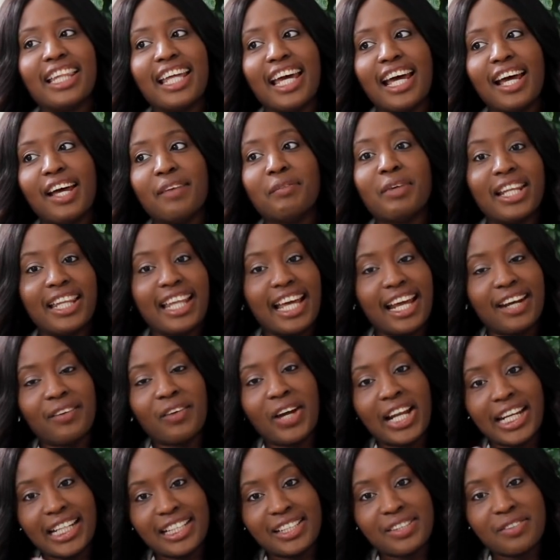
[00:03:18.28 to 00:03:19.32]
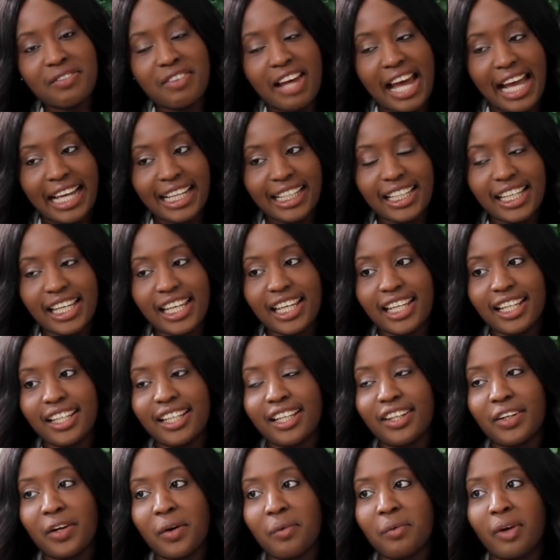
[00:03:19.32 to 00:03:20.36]
then went into
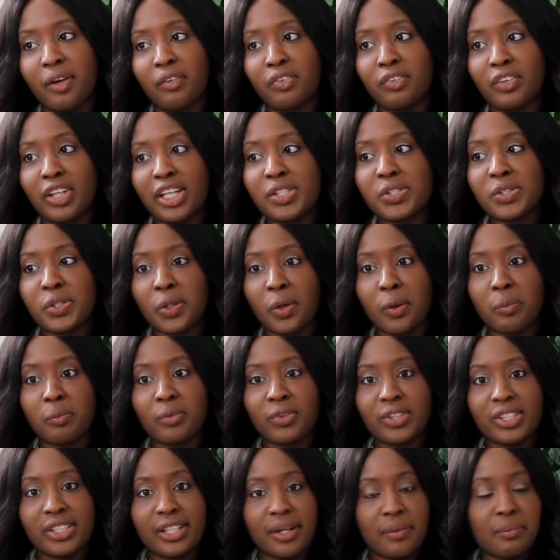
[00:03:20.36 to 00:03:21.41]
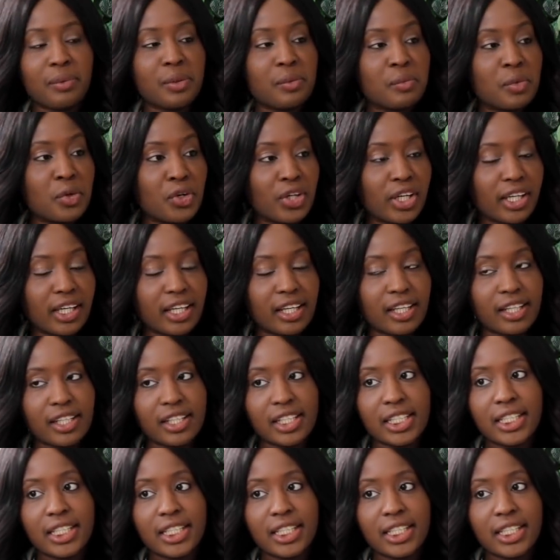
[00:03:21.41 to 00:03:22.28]
banking, got my first job with JP Morgan.